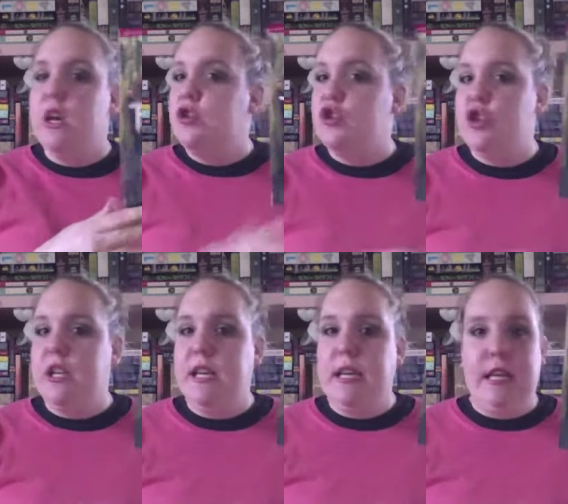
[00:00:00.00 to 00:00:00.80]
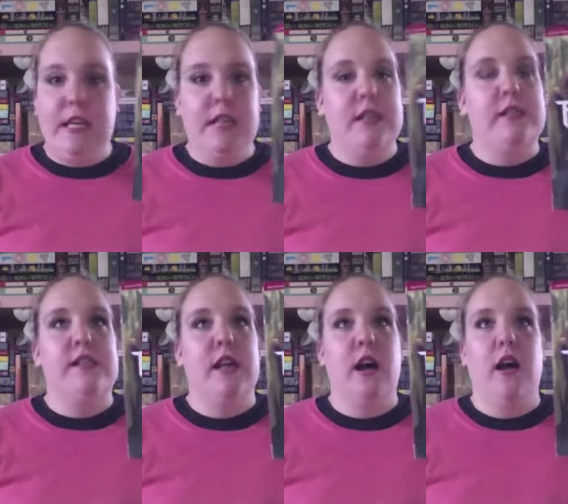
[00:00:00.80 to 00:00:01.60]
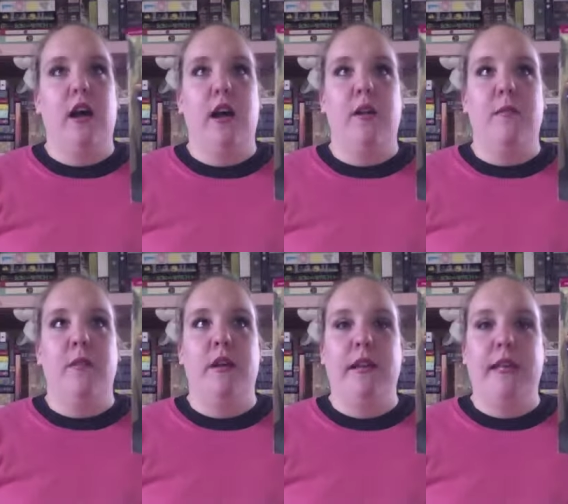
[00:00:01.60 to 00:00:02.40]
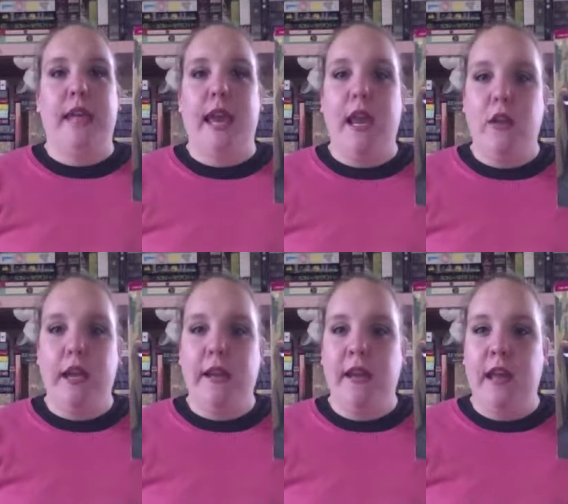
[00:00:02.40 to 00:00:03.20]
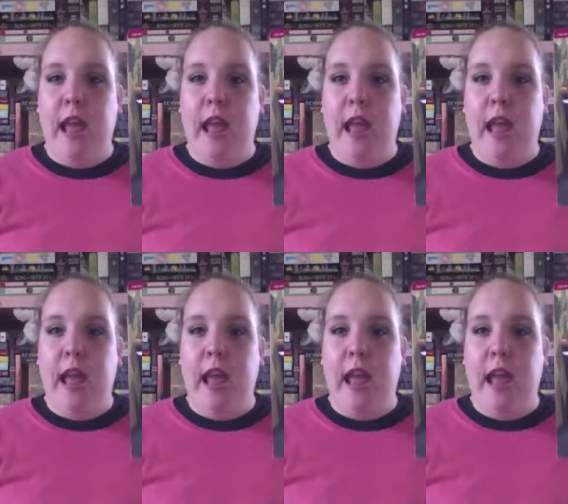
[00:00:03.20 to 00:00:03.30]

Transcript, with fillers: She is caring